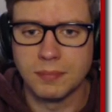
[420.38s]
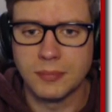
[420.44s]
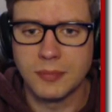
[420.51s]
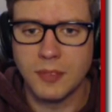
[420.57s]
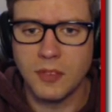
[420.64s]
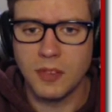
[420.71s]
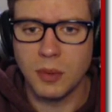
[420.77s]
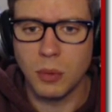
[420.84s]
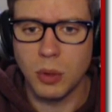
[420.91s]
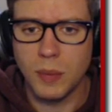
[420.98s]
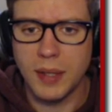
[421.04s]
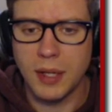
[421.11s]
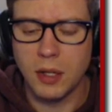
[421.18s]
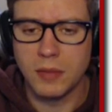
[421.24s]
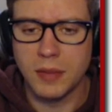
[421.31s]
Let's see, what do we
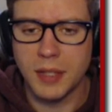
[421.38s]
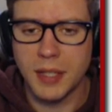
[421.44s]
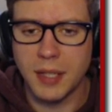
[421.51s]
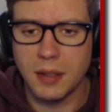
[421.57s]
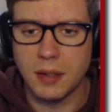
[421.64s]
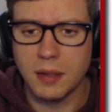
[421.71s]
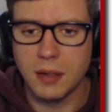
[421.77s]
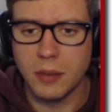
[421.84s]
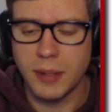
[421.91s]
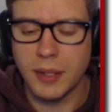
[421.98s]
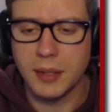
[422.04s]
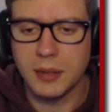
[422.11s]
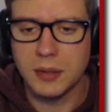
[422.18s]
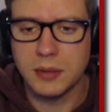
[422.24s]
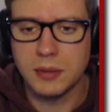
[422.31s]
got over here? Here we
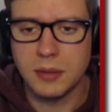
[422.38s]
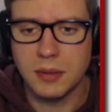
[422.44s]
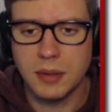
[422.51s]
go.